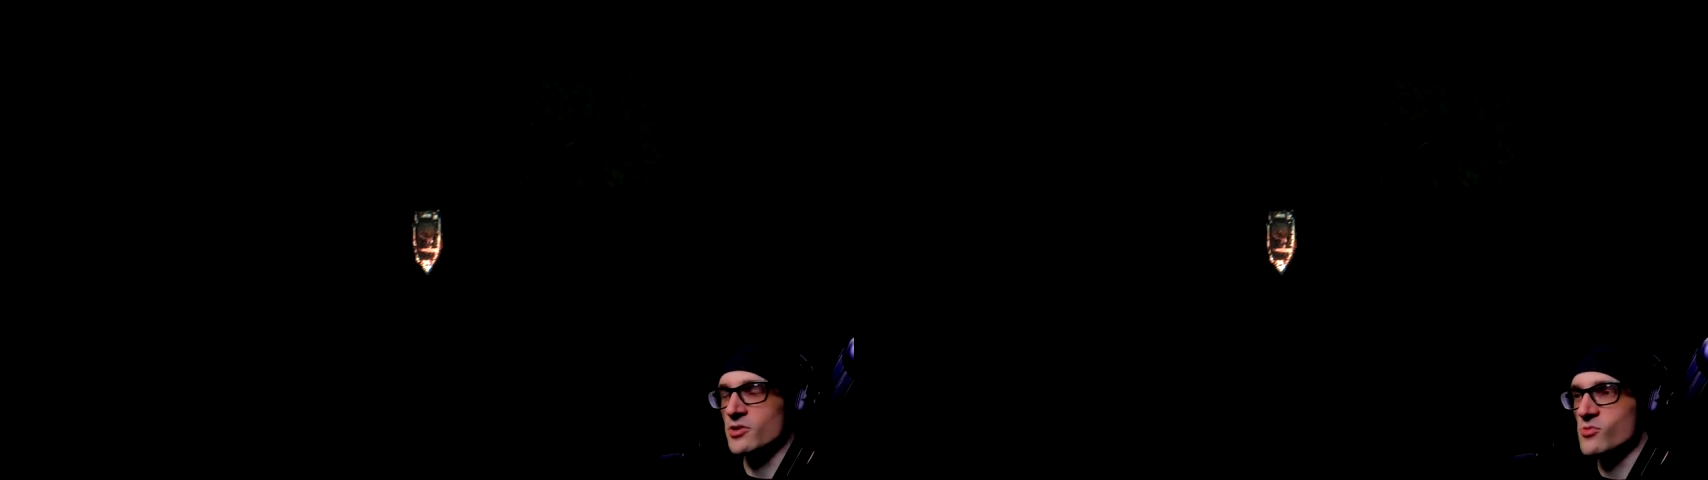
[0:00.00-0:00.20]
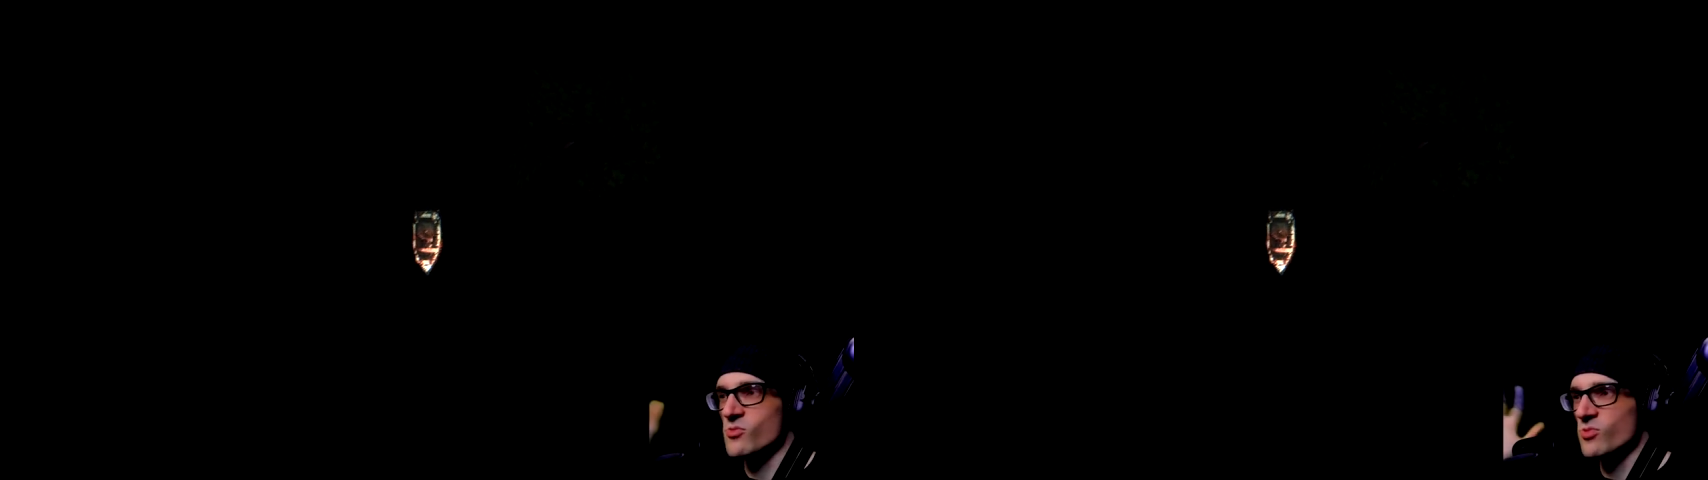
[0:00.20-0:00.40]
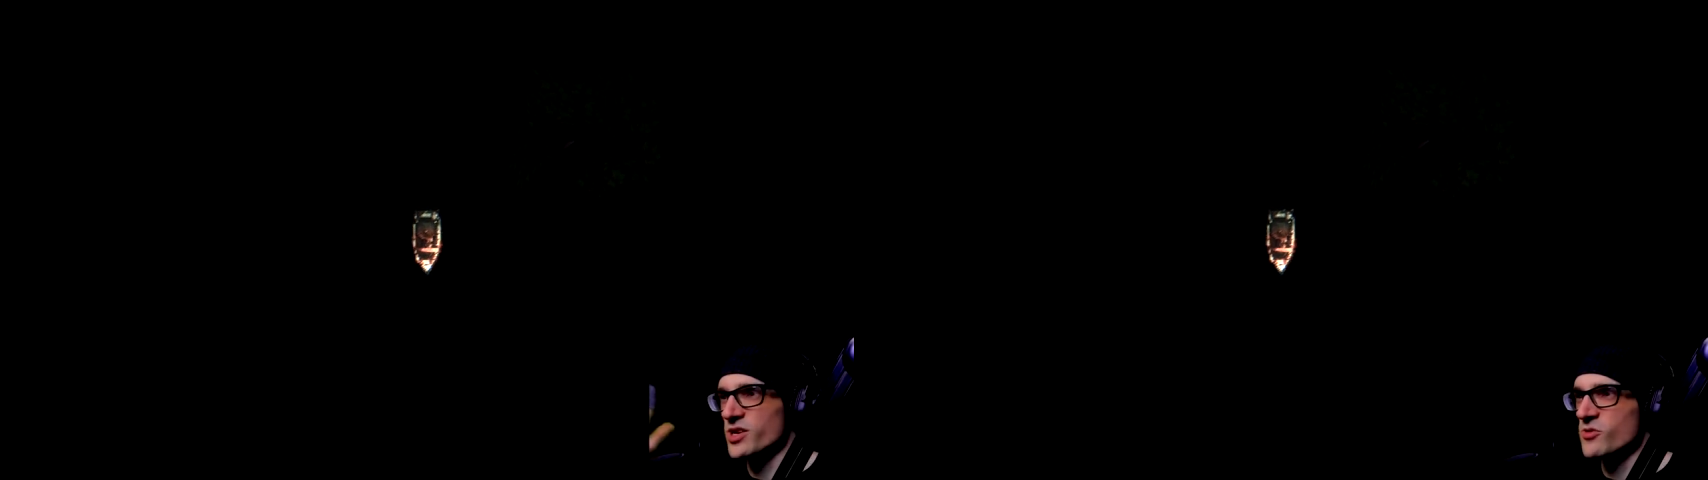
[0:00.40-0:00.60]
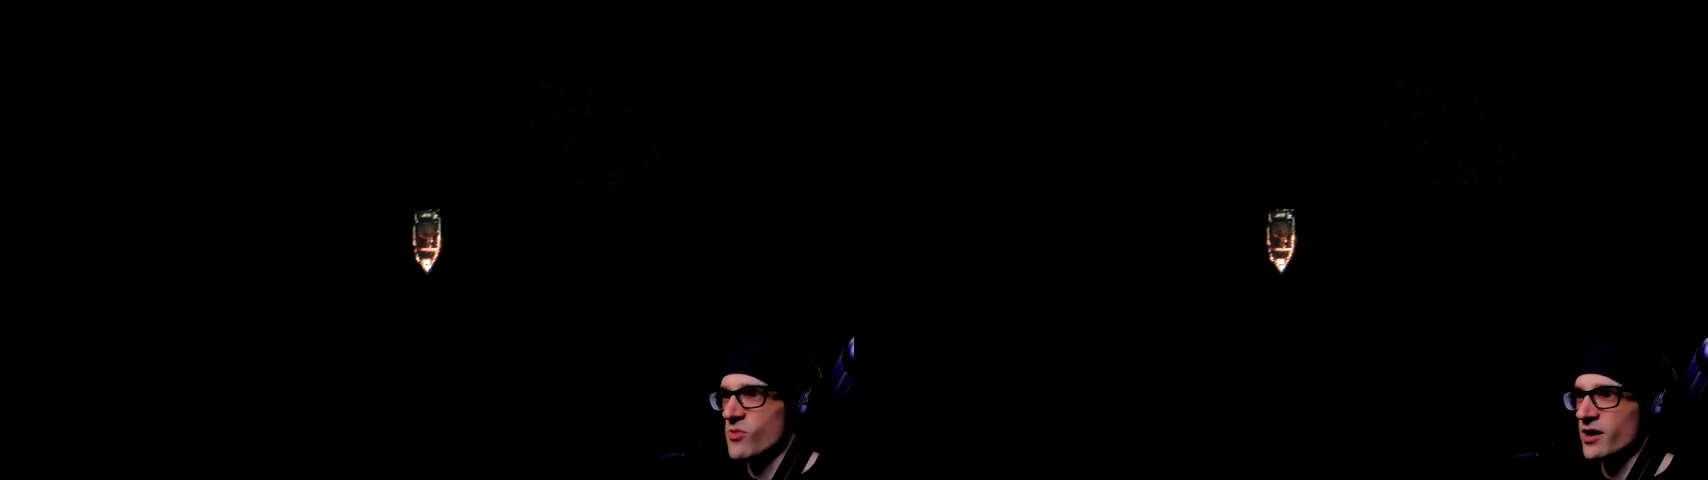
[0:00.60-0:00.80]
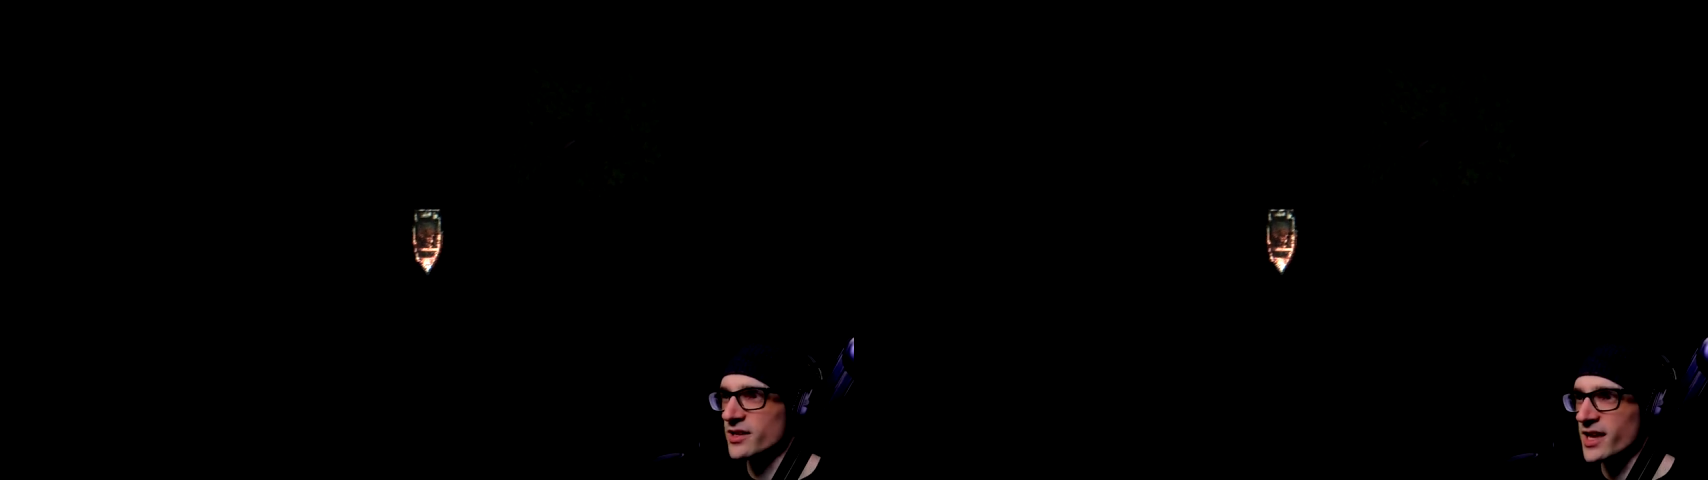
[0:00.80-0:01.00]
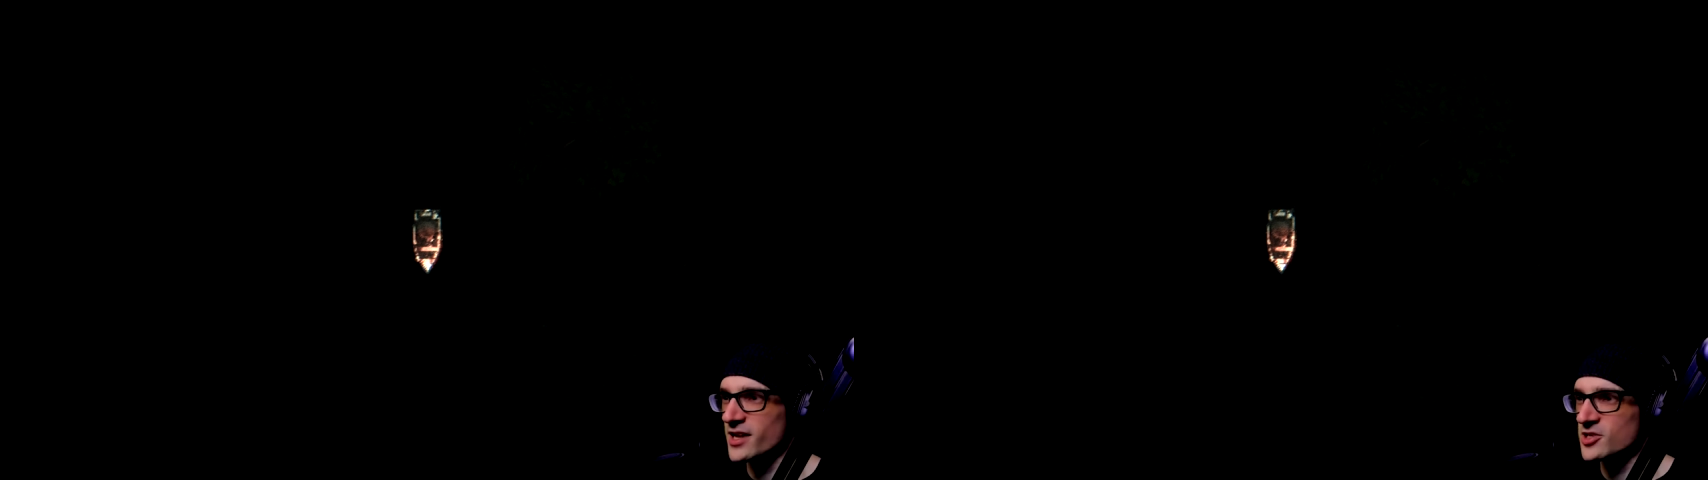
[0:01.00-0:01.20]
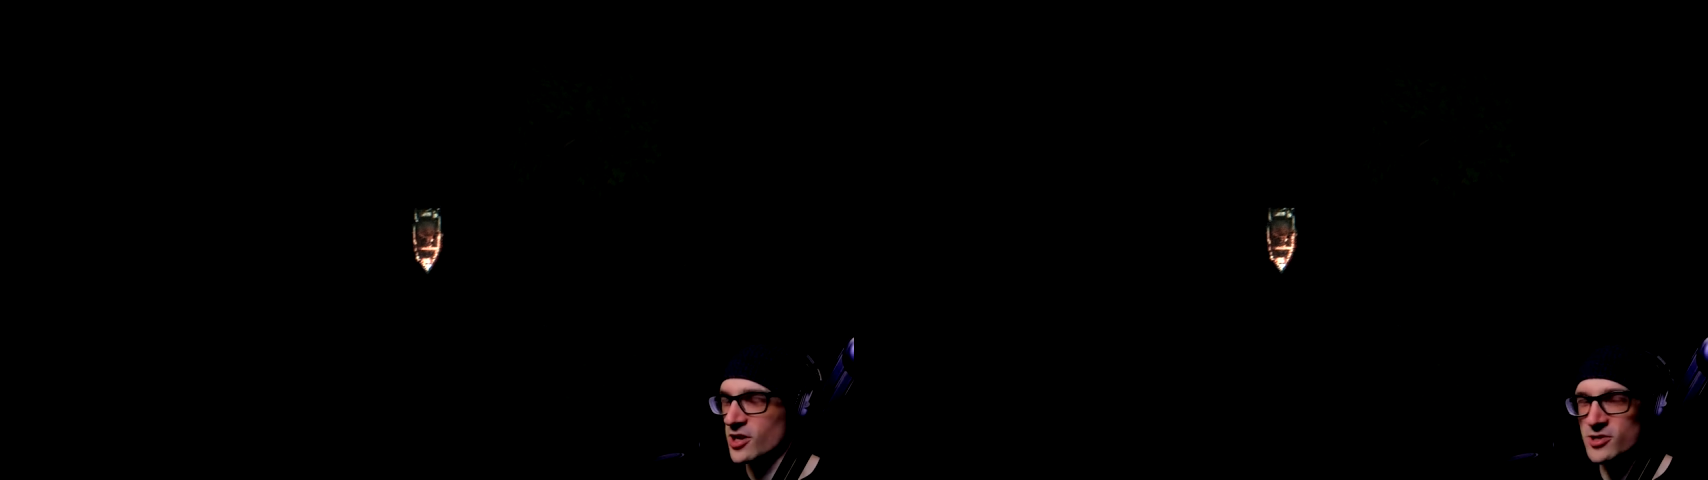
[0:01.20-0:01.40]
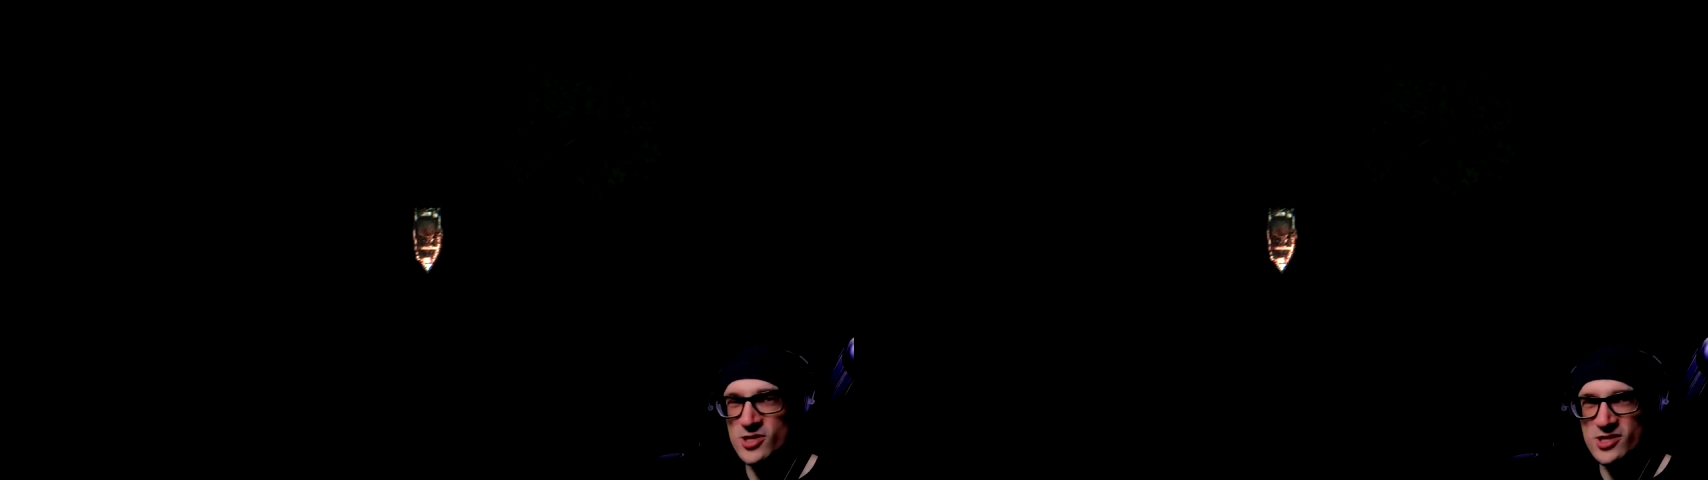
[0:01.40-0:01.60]
You what you want to catch
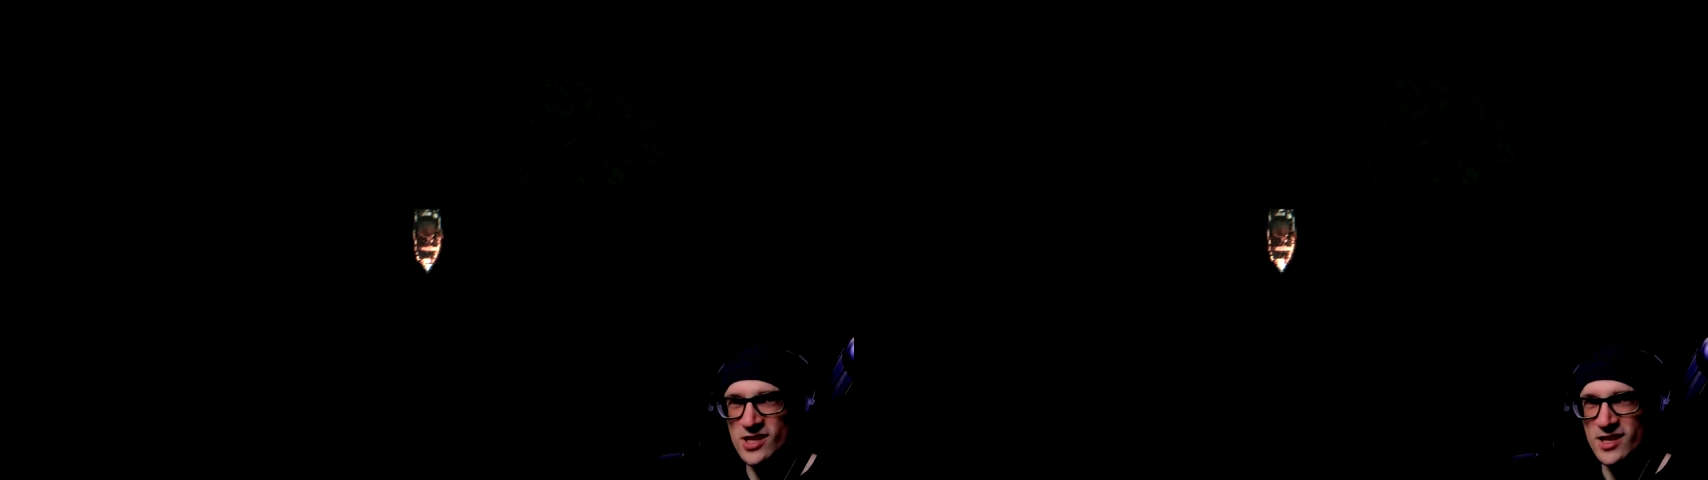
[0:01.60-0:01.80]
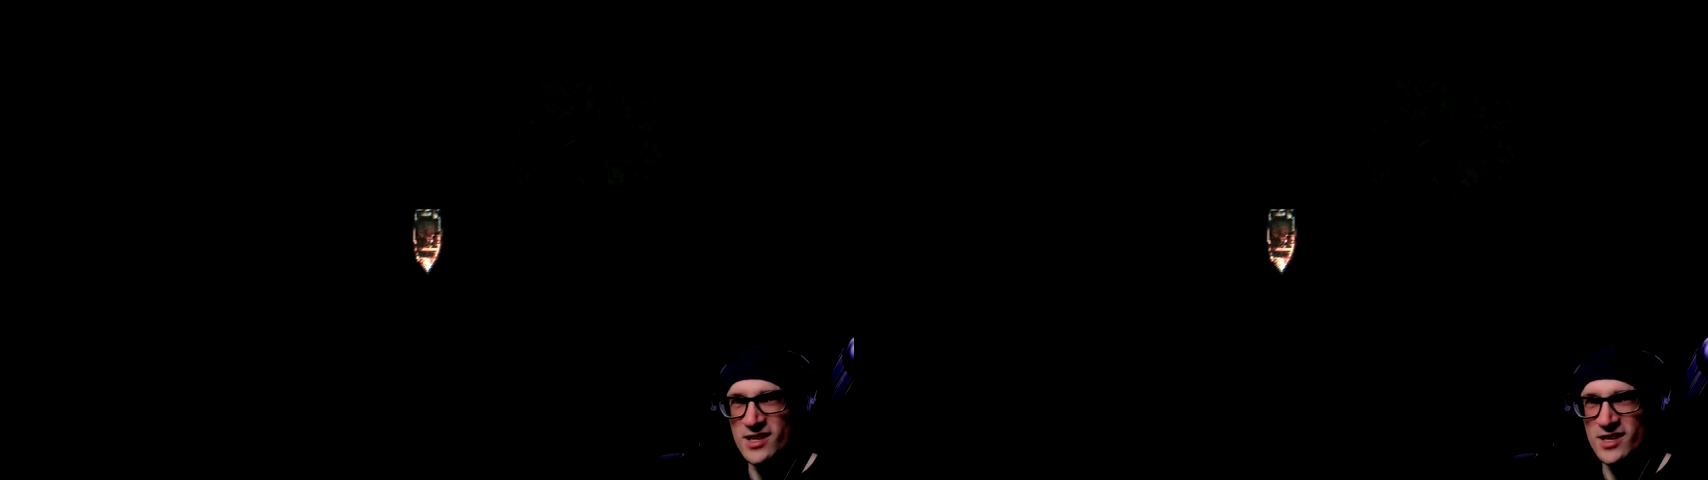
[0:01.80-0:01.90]
are just